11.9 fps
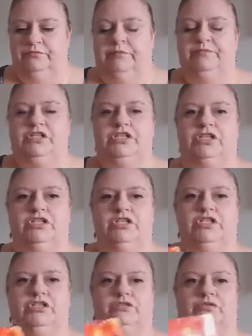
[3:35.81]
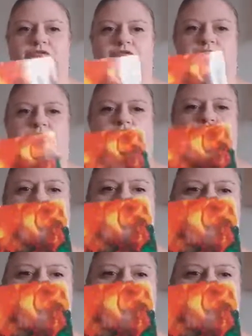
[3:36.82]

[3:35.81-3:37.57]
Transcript: just going to push